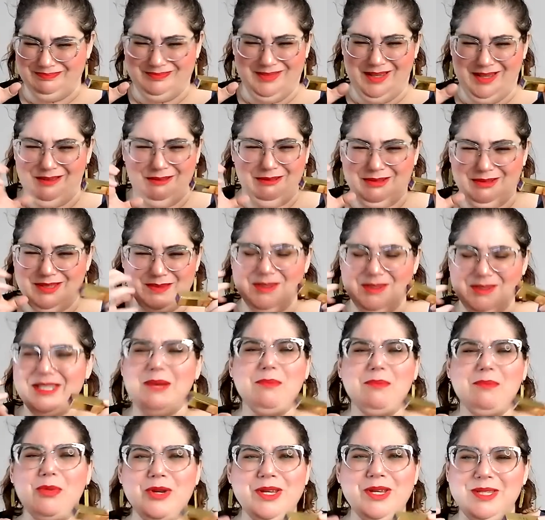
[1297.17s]
Oh, it smells
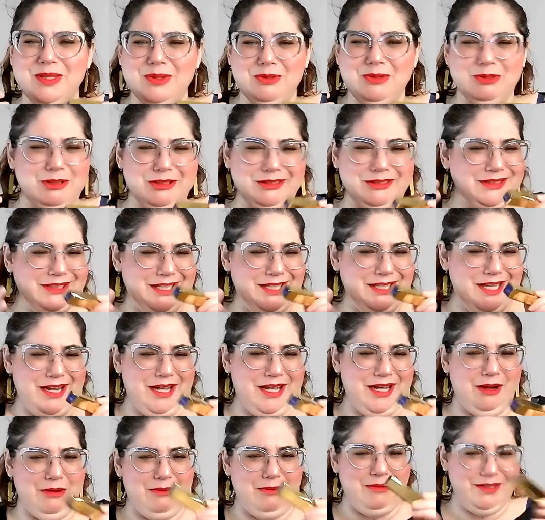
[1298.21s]
like preschool, and
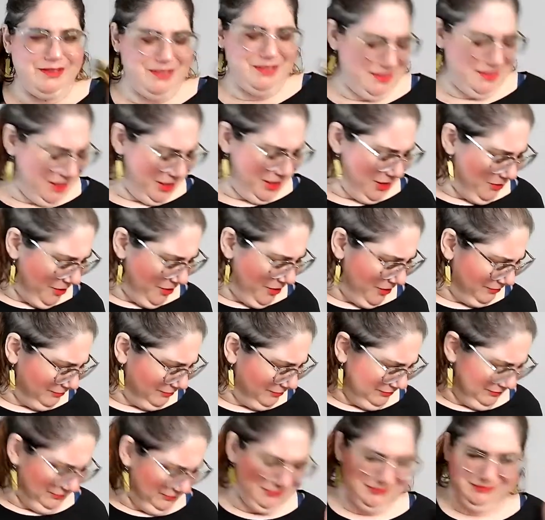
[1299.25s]
I don't want this anywhere.
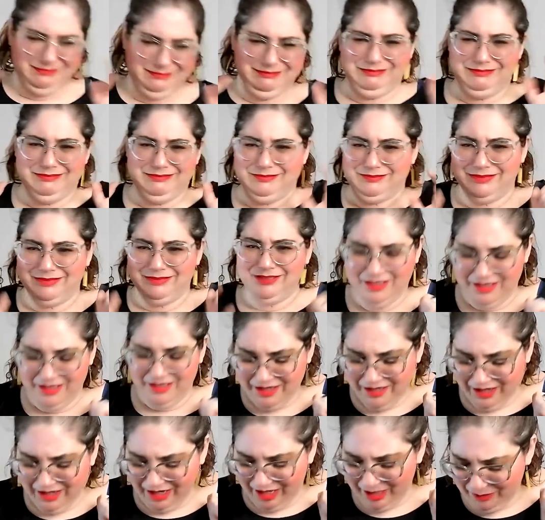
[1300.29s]
Ooh,
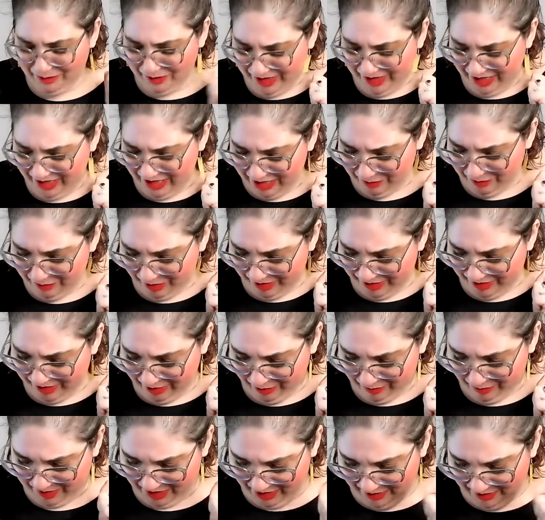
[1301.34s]
I don't want it anywhere
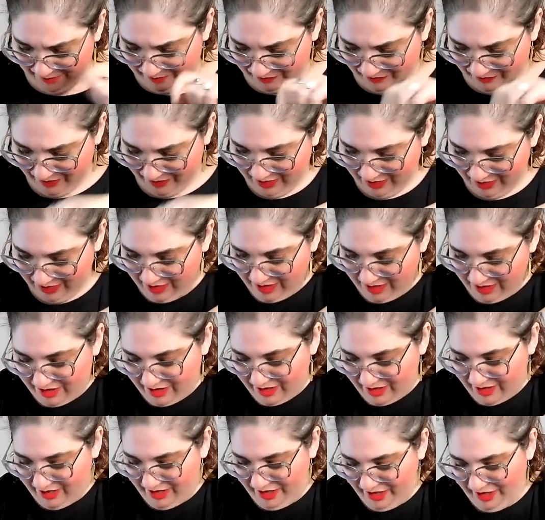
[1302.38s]
near me.
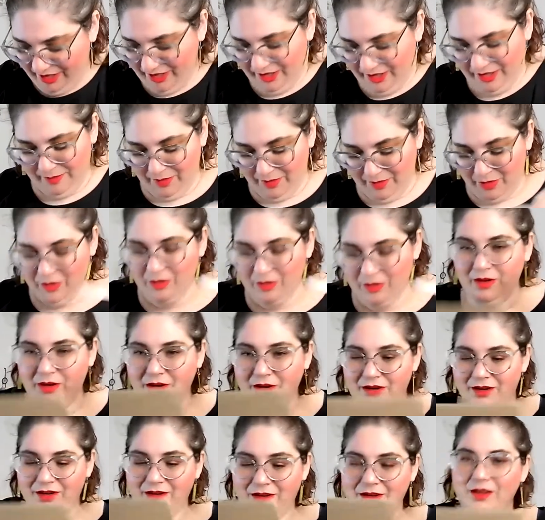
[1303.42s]
Um,
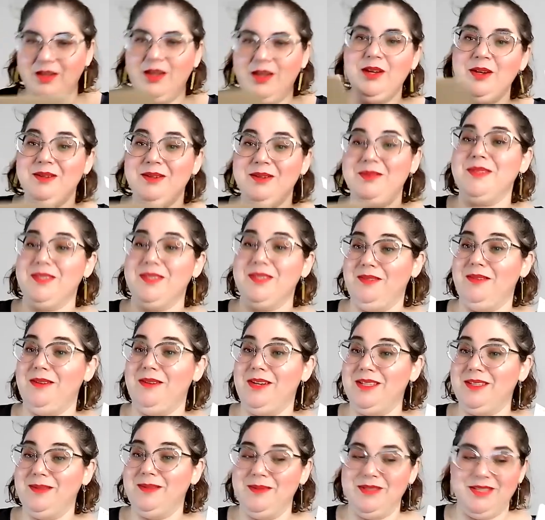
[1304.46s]
got
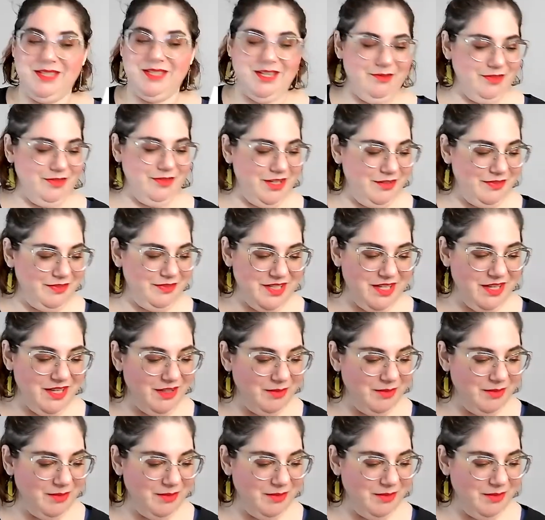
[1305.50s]
some stuff left.